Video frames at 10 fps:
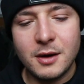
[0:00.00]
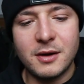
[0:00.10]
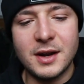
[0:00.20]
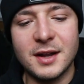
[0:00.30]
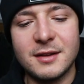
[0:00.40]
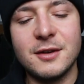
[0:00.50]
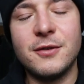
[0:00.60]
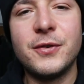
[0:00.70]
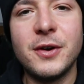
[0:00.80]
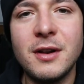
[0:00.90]
Alright,
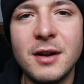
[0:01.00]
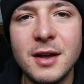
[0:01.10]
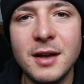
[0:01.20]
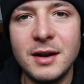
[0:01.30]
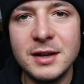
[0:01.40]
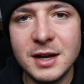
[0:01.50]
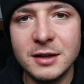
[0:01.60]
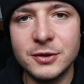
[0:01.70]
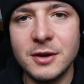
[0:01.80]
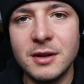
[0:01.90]
so full
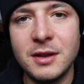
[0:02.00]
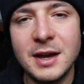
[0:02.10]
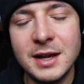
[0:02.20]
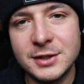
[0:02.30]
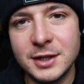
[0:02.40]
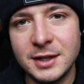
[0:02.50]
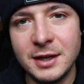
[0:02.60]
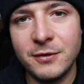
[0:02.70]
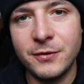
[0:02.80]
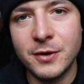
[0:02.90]
Ligandrol
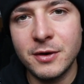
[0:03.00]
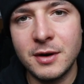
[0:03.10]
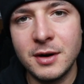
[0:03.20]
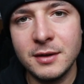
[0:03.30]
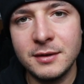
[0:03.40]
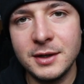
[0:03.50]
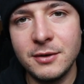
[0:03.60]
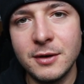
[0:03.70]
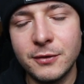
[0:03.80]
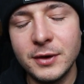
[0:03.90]

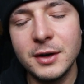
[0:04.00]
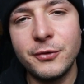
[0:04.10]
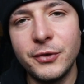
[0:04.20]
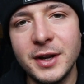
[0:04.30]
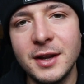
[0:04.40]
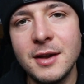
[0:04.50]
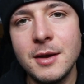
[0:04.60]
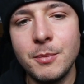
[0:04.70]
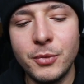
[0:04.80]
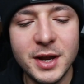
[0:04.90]
LGD-4033
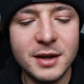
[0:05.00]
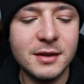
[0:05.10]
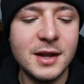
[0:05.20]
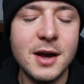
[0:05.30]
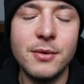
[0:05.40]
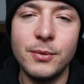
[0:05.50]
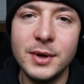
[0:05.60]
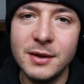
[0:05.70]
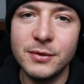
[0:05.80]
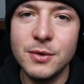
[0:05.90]
breakdown,
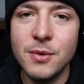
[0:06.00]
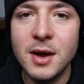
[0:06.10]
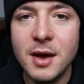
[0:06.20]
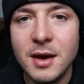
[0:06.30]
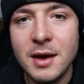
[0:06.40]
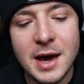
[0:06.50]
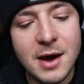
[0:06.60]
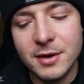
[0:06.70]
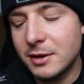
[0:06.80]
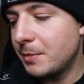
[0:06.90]
review,
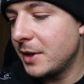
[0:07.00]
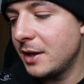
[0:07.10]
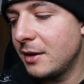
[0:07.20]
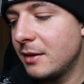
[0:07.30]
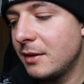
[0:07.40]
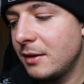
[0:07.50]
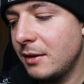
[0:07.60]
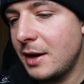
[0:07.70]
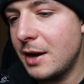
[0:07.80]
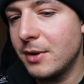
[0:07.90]
how it's been,
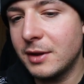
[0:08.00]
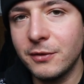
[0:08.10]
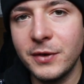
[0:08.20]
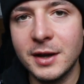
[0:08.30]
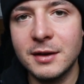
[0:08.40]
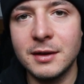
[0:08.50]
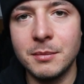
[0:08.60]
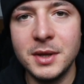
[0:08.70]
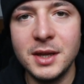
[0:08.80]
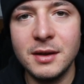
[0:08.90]
how it
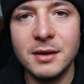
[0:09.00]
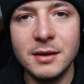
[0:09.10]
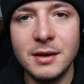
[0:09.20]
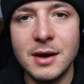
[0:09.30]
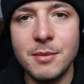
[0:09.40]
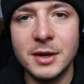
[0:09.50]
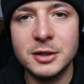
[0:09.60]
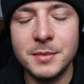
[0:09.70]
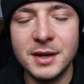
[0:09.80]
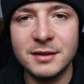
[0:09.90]
affected me, how
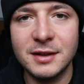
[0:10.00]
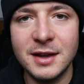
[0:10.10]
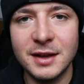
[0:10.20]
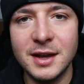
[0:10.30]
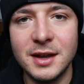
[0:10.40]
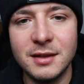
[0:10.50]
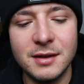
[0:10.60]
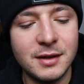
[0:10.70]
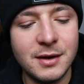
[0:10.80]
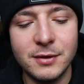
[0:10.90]
much muscle I
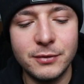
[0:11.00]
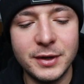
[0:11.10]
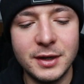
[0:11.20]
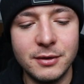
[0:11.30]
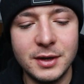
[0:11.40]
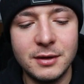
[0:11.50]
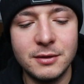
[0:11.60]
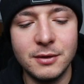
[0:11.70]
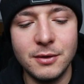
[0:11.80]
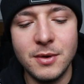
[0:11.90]
gained, and everything you need
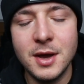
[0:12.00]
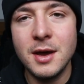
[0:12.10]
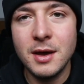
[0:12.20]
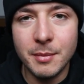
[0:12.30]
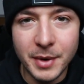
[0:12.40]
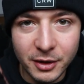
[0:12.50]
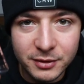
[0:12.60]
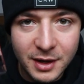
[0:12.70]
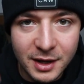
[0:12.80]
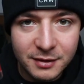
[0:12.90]
to know
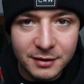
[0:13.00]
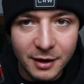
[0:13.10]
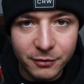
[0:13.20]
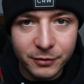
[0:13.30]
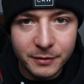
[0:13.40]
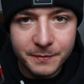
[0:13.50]
about that stuff.